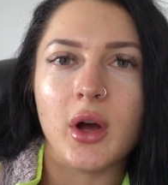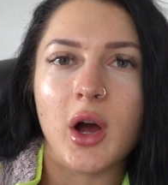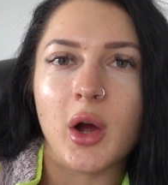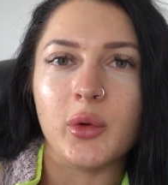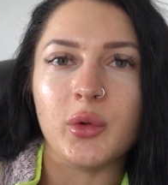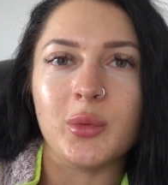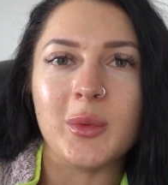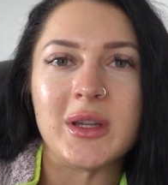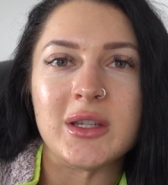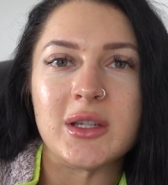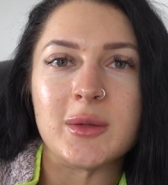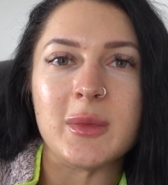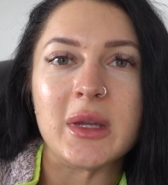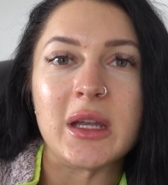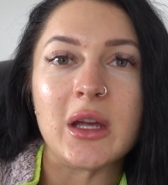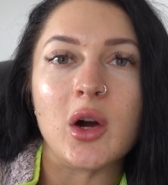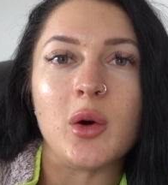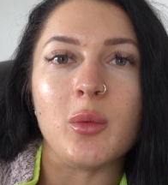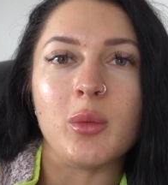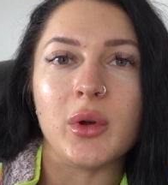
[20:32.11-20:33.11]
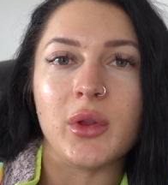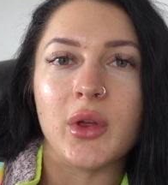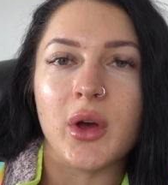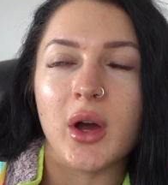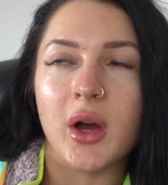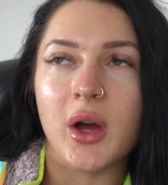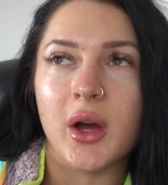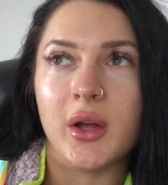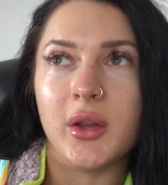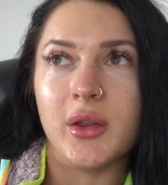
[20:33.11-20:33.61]
I was meant to meet up with
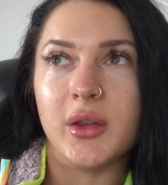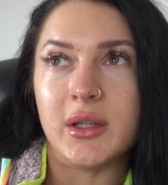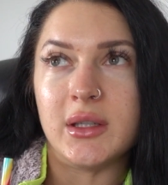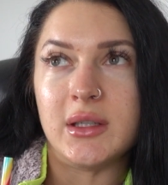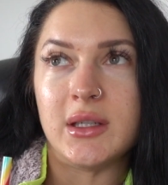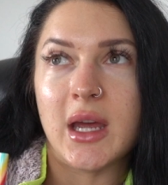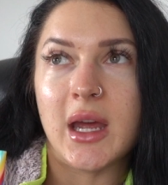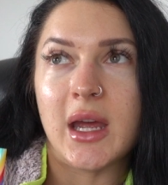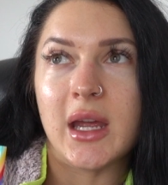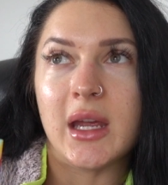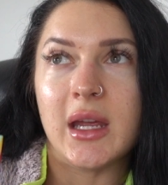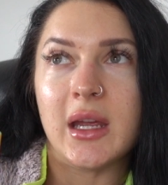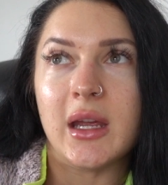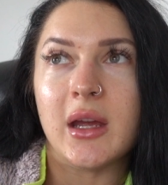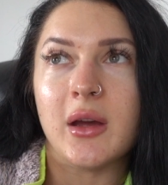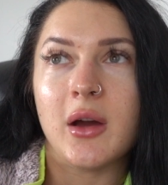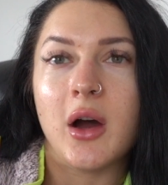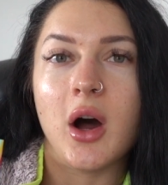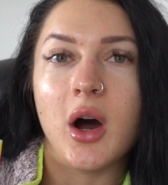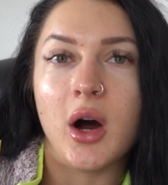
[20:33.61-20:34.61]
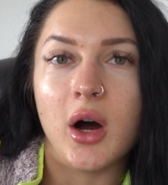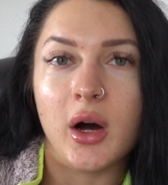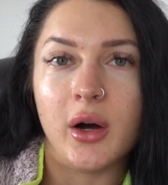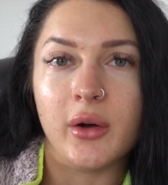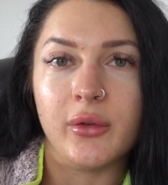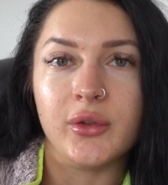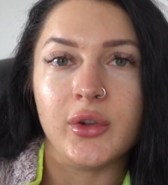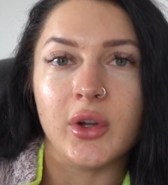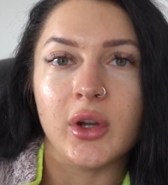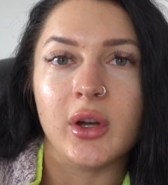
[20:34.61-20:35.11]
her the day
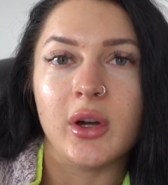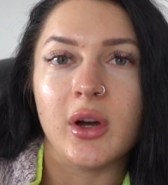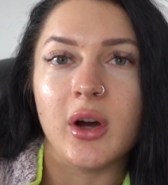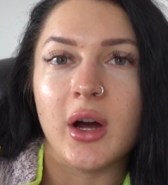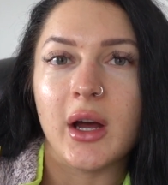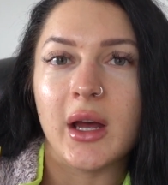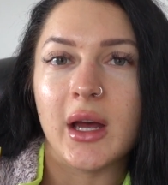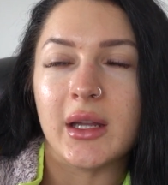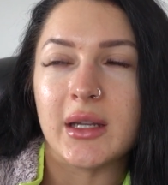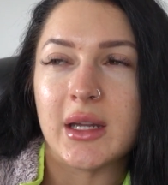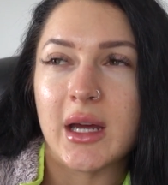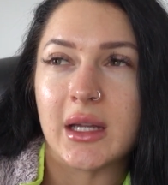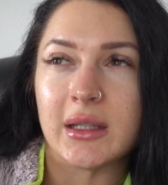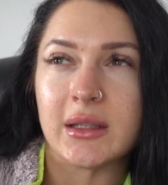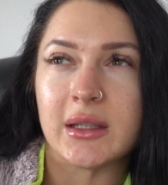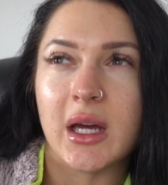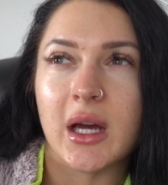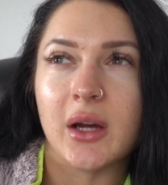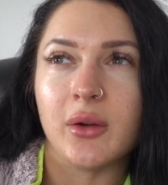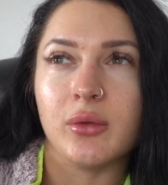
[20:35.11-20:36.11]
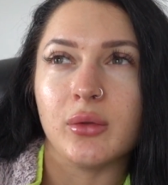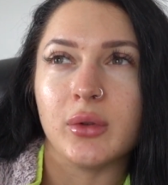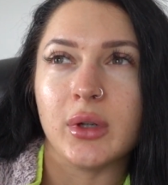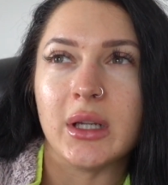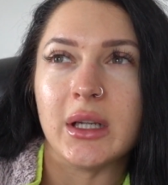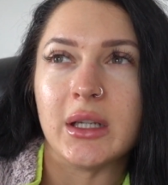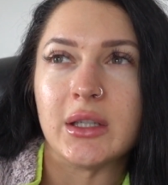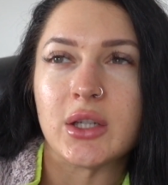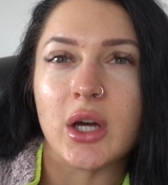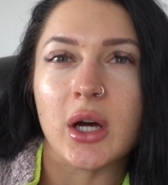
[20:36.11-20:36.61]
after I had had that
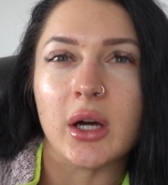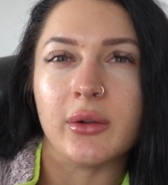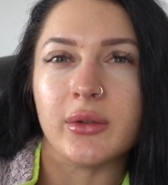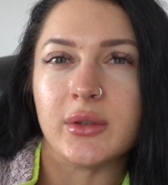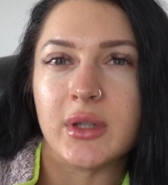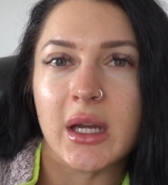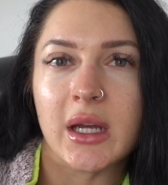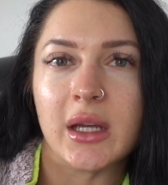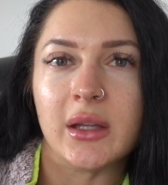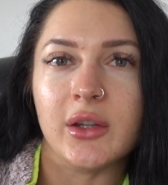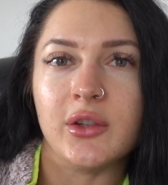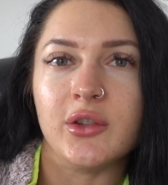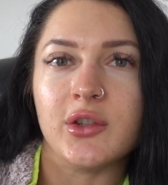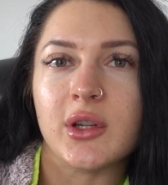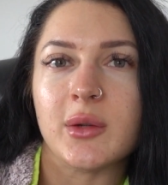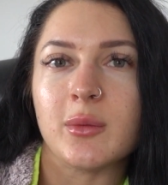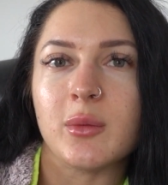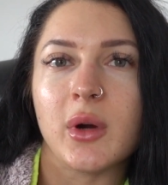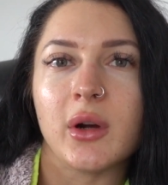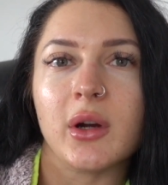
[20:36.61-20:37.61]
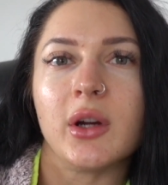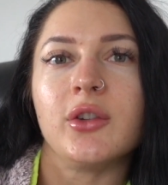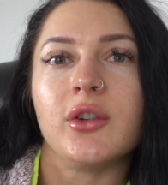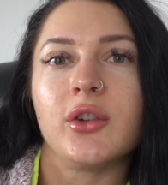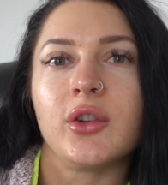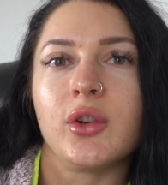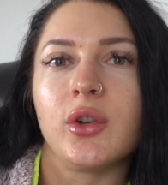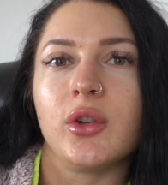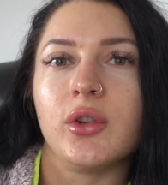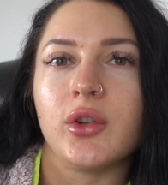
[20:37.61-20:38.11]
really tough day at the gym where I
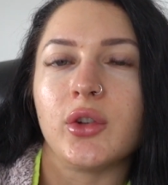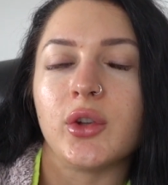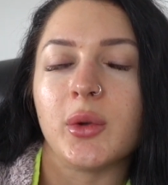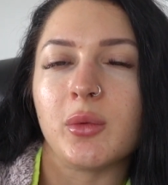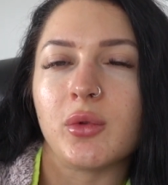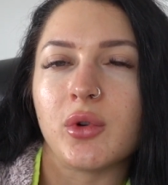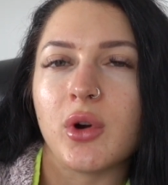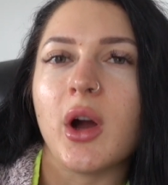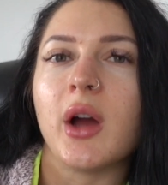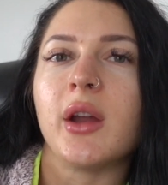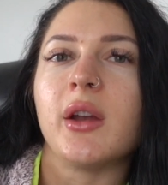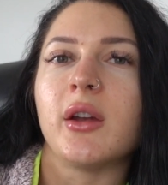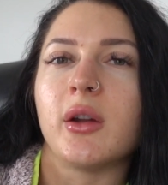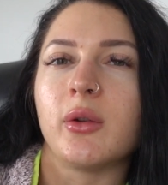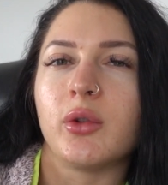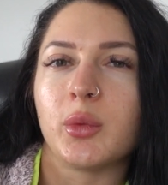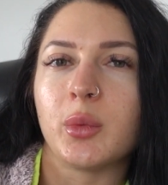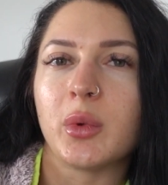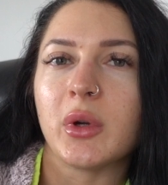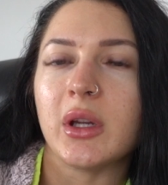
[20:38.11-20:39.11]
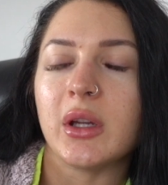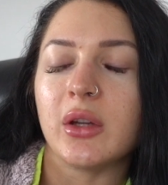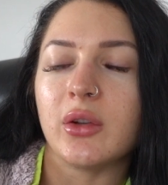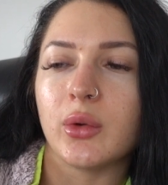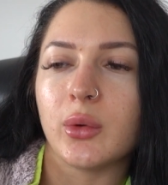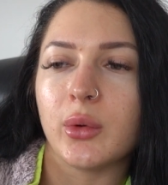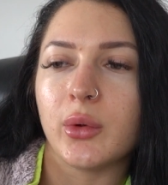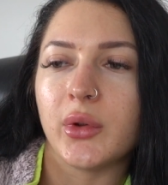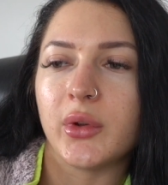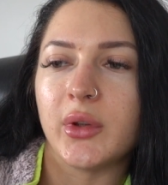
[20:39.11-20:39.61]
just couldn't stop crying and I was pretty
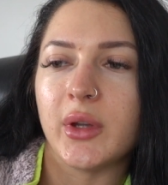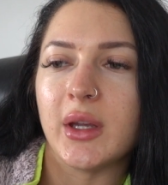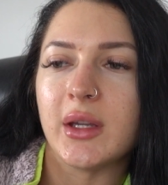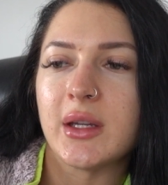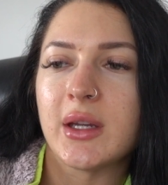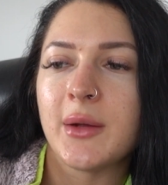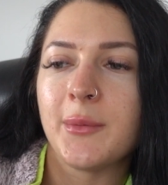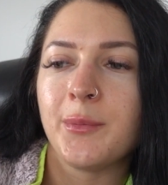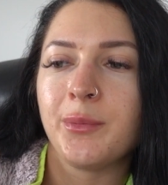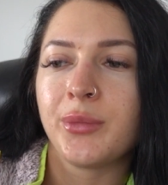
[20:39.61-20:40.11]
exhausted.